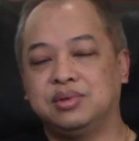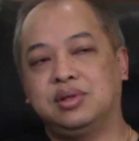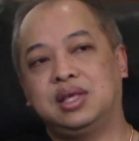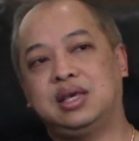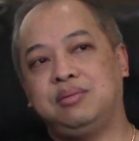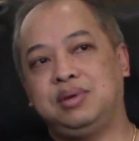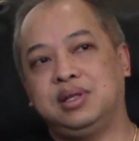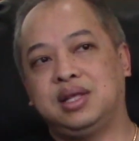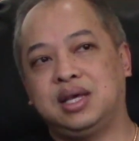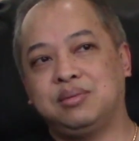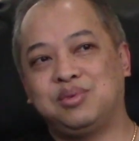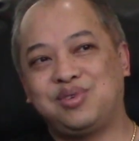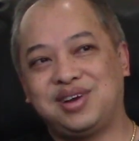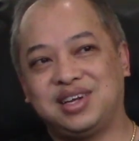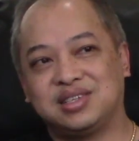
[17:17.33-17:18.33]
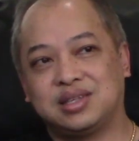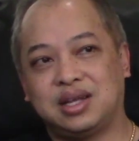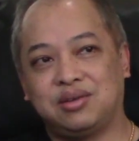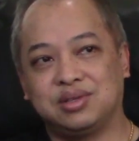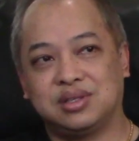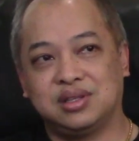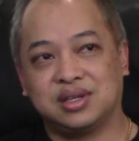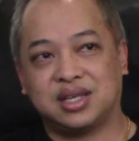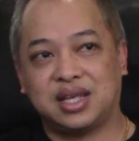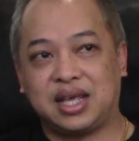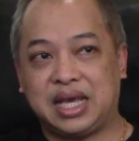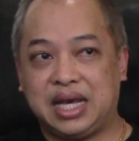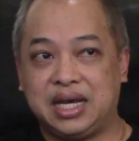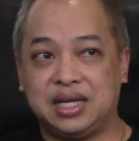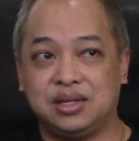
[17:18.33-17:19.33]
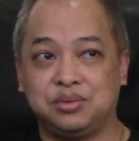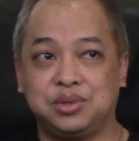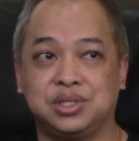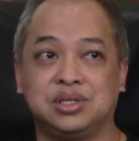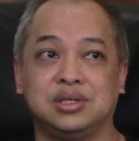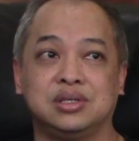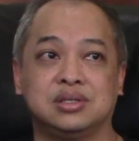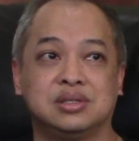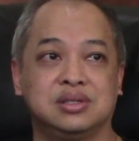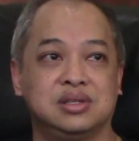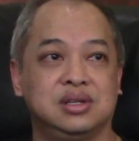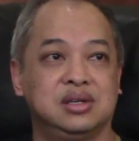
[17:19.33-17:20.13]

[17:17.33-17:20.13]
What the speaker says: to give me the MOS that I was looking at, which is